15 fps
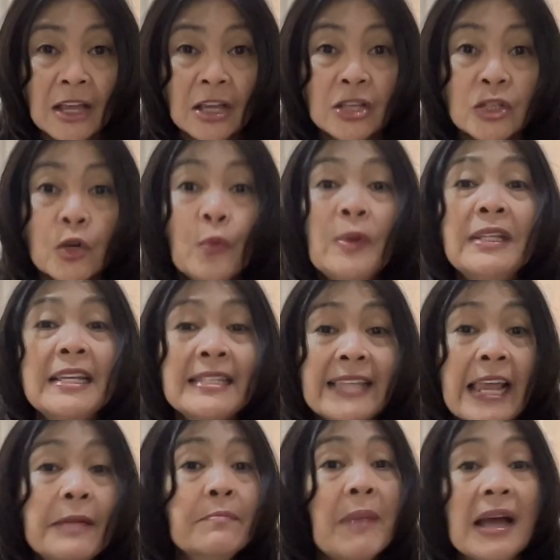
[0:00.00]
So with the
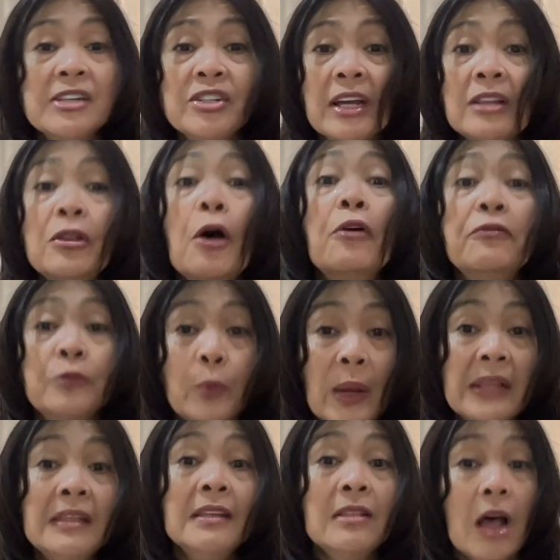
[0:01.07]
same budget of
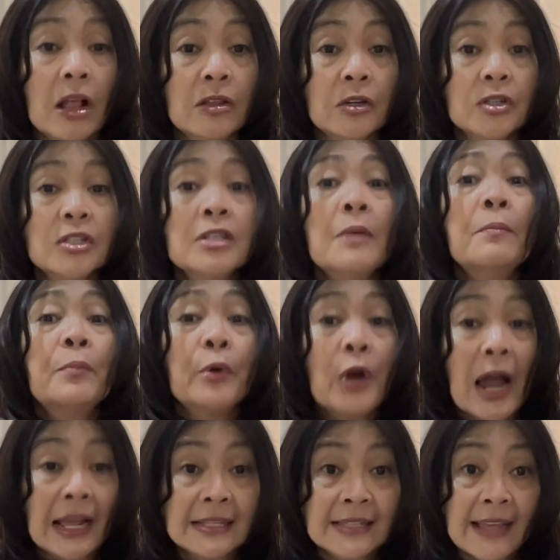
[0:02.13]
$20 per
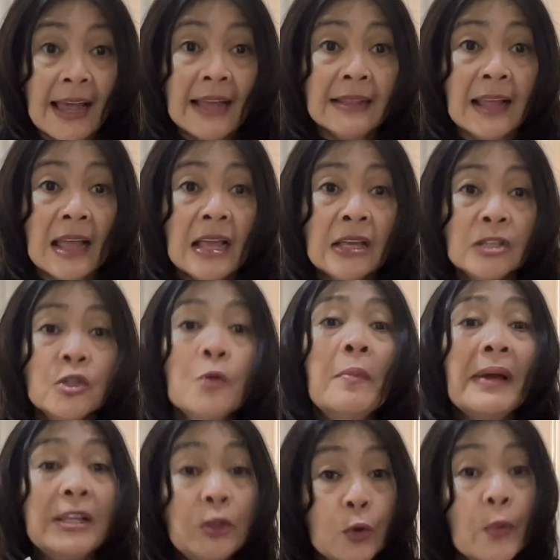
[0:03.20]
ad set, so
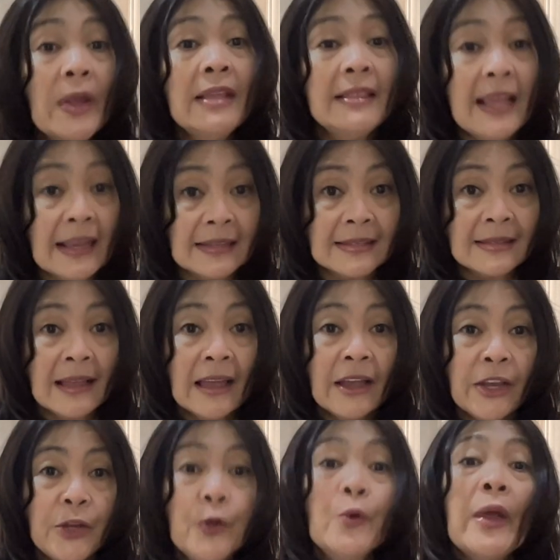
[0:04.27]
by doing this,
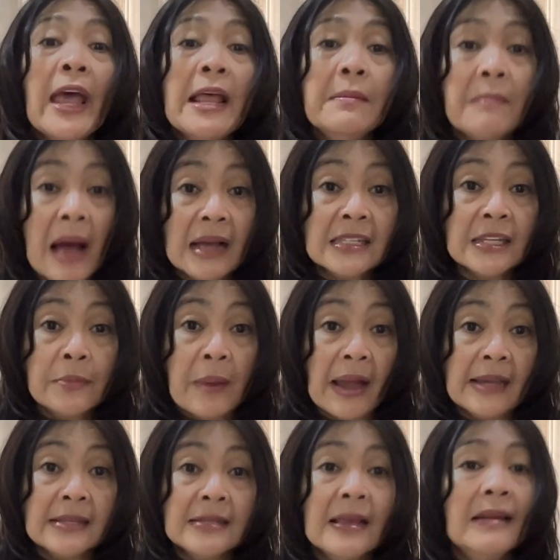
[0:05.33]
you can
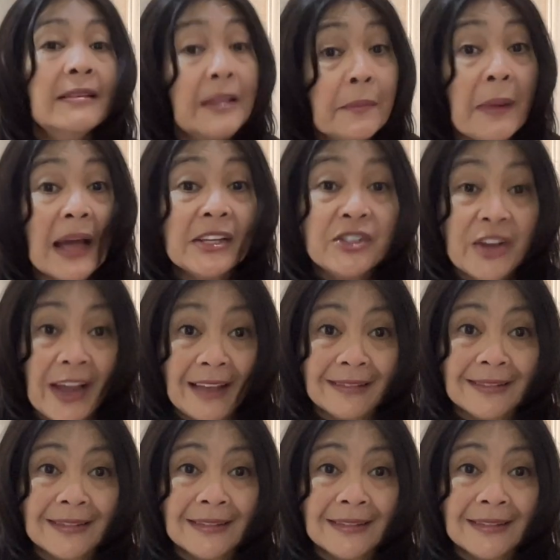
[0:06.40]
maximize the budget.